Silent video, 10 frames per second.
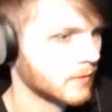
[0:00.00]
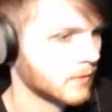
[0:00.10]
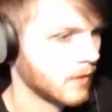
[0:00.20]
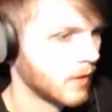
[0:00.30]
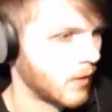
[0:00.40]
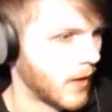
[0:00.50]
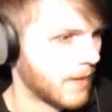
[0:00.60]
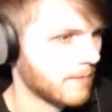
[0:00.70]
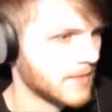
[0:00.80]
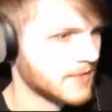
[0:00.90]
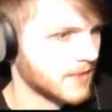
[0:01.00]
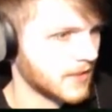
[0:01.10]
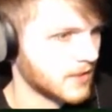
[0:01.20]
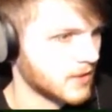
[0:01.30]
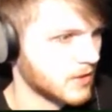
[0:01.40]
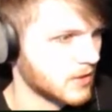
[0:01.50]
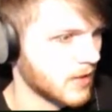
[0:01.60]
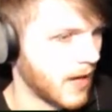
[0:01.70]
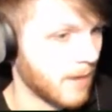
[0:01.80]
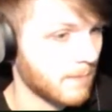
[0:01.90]
Oh, I missed a
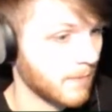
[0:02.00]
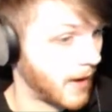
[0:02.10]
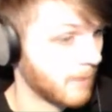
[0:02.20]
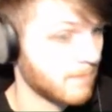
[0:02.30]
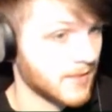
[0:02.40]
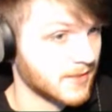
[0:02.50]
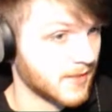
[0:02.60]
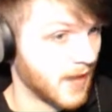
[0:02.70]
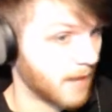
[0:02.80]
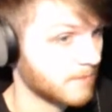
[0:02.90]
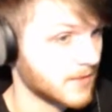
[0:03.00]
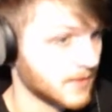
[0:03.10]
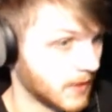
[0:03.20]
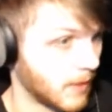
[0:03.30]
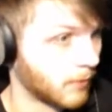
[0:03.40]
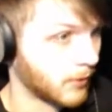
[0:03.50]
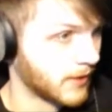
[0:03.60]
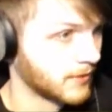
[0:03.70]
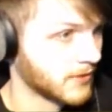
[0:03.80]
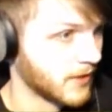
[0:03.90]
I'm I missed I missed a couple
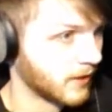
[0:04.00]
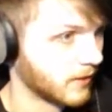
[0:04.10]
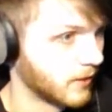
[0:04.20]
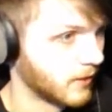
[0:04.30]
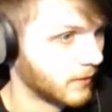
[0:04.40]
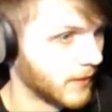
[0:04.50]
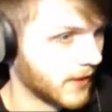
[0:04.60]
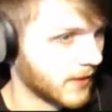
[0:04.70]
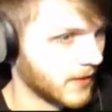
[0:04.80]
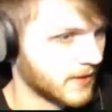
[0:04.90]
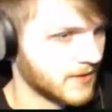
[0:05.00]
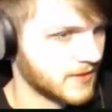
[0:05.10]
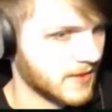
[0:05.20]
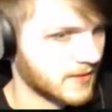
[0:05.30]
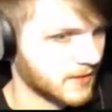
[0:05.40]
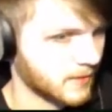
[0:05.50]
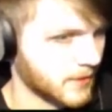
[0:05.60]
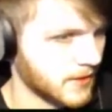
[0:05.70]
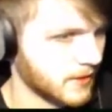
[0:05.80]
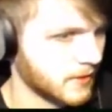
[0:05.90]
letters there. Oh my god, this is how it's gonna
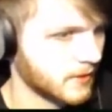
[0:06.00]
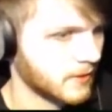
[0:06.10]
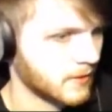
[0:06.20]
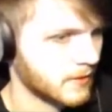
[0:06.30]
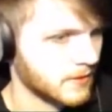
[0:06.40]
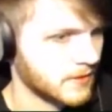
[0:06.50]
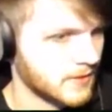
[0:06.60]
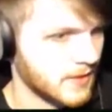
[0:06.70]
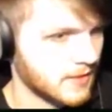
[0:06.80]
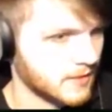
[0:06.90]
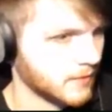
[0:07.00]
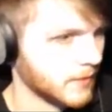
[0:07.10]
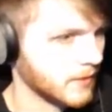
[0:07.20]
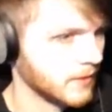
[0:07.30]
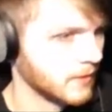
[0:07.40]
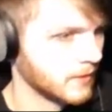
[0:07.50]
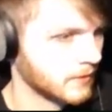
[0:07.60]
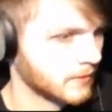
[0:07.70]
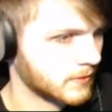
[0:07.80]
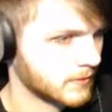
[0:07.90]
be. This is how it's gonna be.
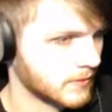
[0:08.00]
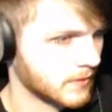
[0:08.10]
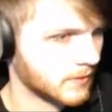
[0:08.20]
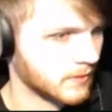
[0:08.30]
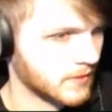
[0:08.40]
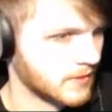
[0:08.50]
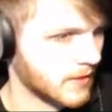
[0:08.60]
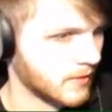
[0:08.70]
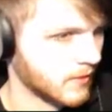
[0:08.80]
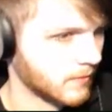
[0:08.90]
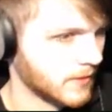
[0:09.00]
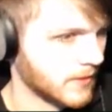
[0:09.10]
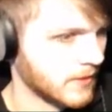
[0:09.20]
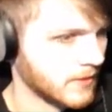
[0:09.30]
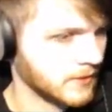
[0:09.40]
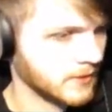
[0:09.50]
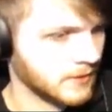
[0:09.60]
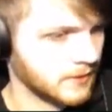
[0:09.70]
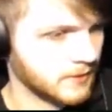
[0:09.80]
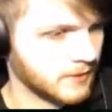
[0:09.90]
this is how it's gonna be.
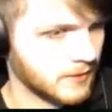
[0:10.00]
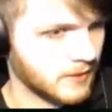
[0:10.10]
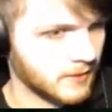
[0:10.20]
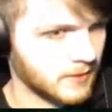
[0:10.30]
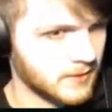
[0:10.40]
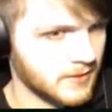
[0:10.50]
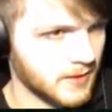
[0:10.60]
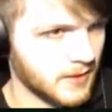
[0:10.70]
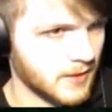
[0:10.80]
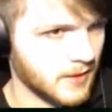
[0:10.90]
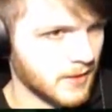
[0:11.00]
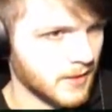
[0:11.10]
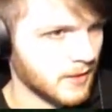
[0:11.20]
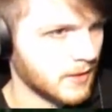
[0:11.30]
T.